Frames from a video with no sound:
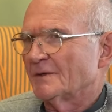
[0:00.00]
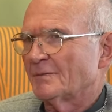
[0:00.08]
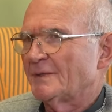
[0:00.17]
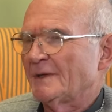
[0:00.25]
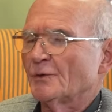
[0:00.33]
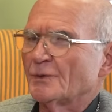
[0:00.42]

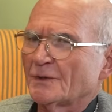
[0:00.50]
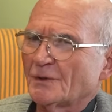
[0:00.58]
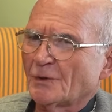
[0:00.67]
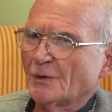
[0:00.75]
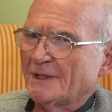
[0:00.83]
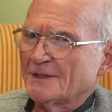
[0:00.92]
people
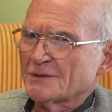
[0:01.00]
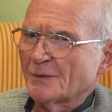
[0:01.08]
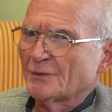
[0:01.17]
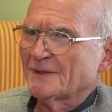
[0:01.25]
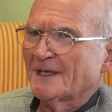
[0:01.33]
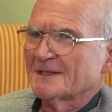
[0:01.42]
could
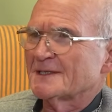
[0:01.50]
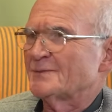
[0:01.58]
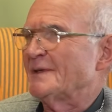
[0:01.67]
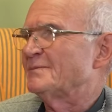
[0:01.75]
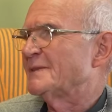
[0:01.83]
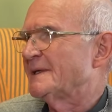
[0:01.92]
interpret that as
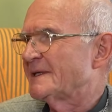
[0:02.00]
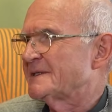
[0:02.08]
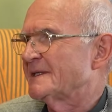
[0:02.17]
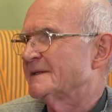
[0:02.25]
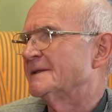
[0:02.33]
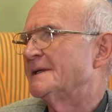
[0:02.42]
being
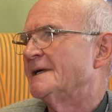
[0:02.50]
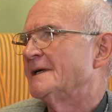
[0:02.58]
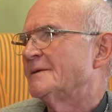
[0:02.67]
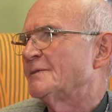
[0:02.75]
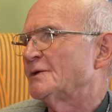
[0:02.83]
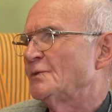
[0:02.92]
political,
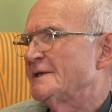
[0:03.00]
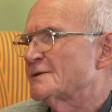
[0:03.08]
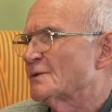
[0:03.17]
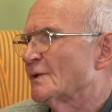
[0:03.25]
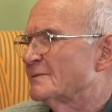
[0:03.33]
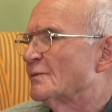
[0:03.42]
but we
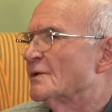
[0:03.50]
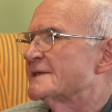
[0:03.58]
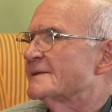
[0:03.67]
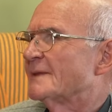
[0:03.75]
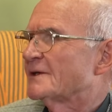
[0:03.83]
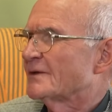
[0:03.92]
saw it more
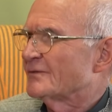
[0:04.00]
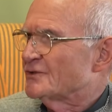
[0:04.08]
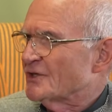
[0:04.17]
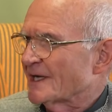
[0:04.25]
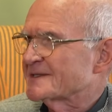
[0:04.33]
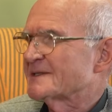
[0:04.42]
as a matter of
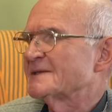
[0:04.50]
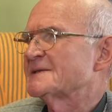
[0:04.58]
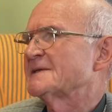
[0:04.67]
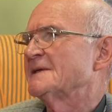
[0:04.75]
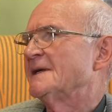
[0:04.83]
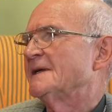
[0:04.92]

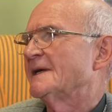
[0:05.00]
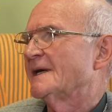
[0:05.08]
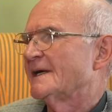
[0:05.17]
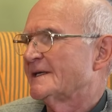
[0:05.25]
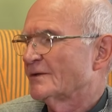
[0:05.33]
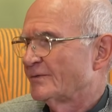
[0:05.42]
justice
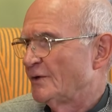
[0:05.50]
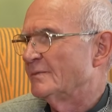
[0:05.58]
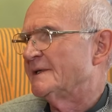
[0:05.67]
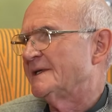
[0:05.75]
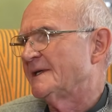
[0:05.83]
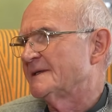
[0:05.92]
and of
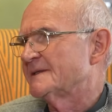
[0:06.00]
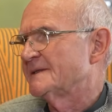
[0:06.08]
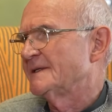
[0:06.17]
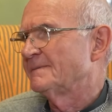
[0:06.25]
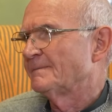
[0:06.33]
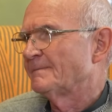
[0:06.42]
human dignity.